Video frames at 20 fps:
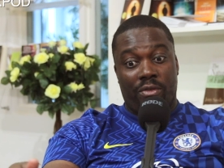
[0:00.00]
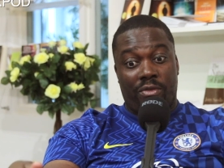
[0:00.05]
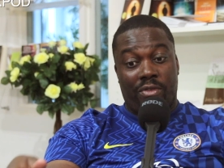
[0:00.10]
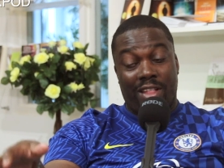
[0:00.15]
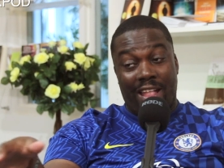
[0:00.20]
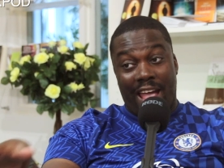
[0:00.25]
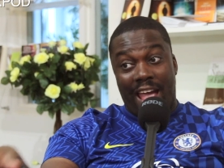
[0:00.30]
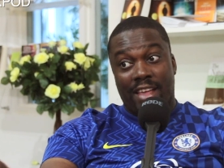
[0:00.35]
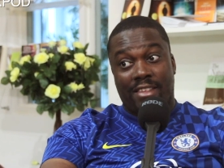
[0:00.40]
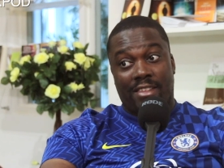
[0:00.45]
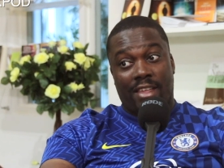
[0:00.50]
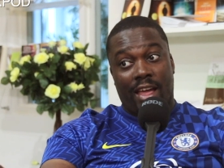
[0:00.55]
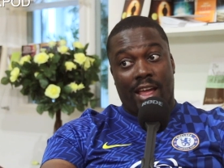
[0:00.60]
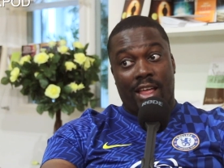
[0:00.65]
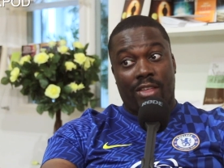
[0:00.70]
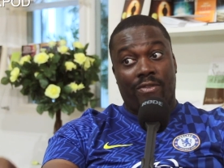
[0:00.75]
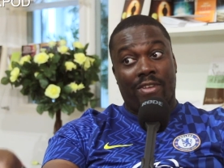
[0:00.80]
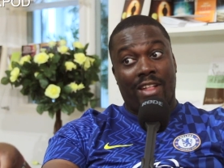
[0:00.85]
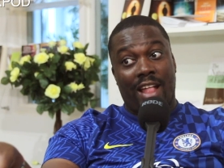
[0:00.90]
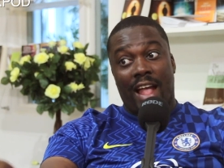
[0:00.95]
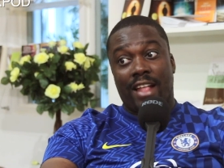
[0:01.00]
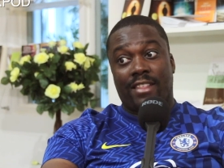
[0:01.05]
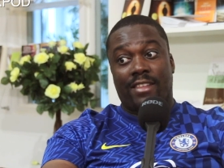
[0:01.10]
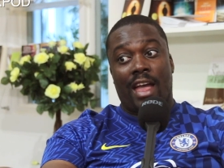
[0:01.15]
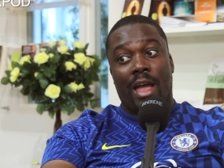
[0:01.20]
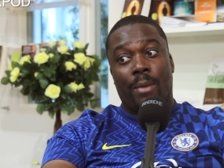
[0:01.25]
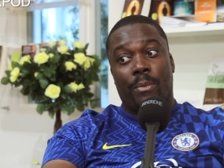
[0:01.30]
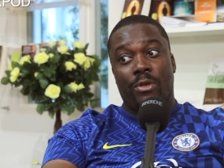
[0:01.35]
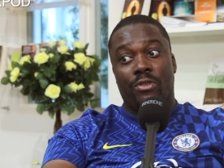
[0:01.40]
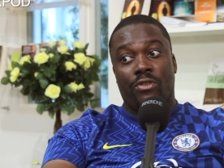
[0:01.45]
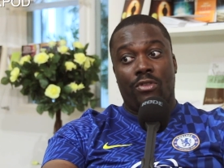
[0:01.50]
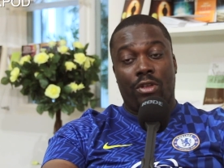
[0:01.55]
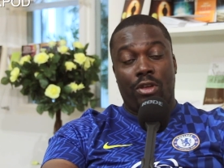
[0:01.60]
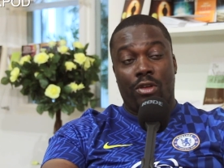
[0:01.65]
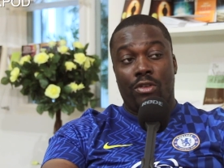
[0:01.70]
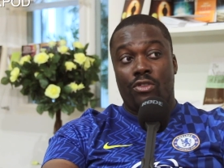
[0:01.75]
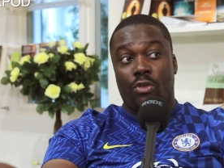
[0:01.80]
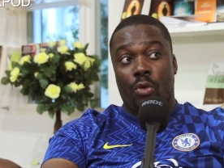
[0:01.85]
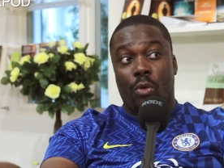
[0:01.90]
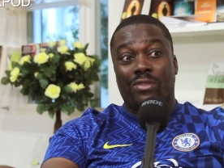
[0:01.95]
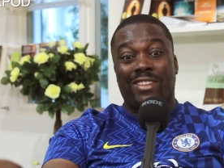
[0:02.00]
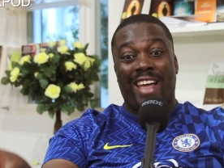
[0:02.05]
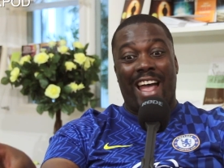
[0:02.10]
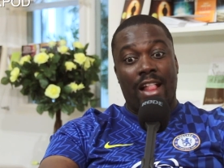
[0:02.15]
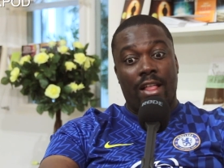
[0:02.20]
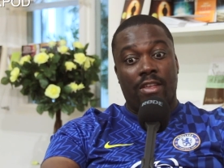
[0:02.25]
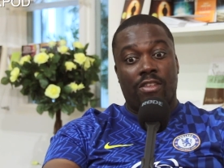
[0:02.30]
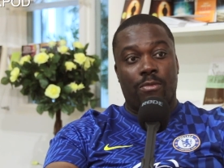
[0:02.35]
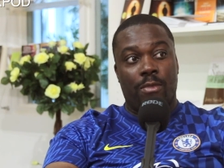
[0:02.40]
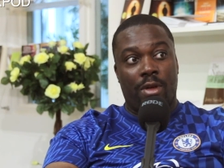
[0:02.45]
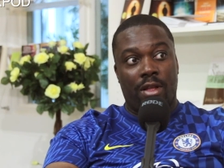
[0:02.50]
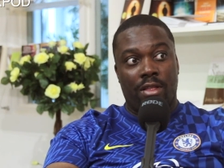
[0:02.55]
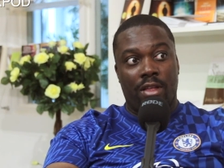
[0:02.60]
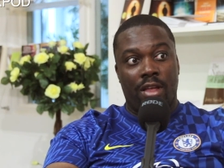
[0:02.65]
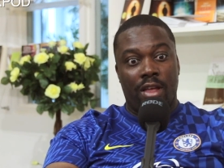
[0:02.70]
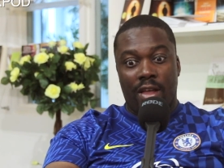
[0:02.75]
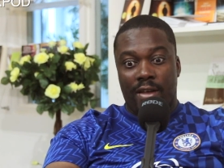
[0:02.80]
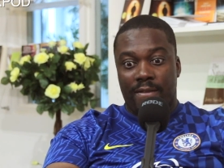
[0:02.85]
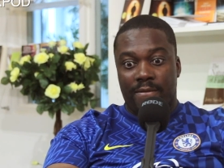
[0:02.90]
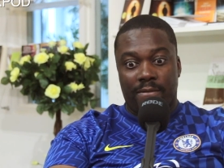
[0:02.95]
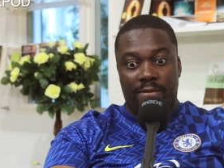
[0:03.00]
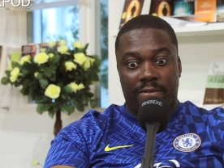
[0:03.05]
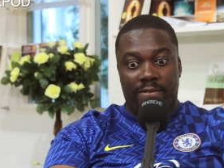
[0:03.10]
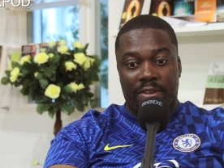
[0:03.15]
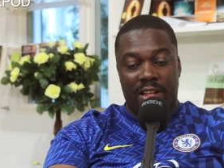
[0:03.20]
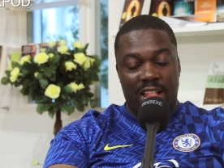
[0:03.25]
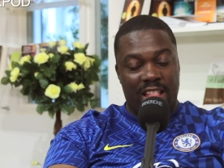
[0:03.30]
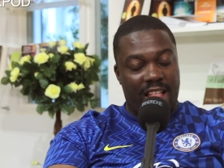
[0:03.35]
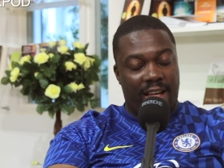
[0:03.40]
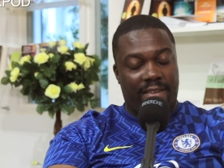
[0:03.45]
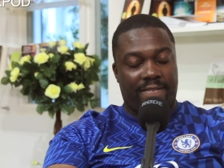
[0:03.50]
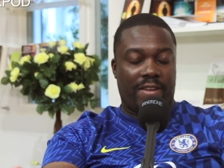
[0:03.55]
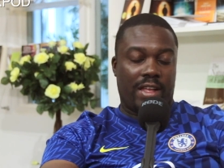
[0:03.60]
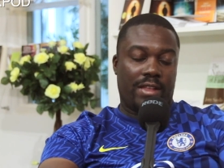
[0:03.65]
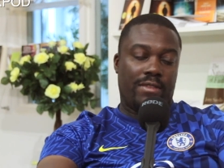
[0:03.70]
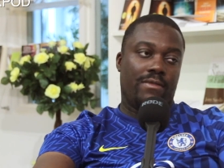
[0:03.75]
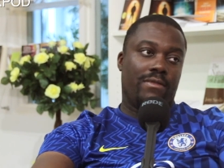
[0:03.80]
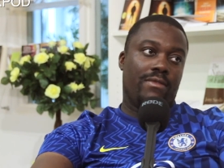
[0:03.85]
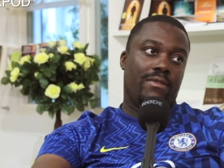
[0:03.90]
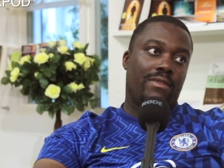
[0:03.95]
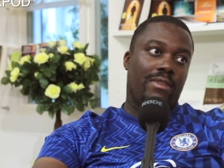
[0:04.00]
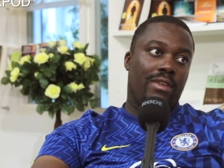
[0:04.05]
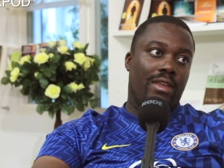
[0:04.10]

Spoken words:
want for their sake is for that to happen, to lose your talisman for nothing.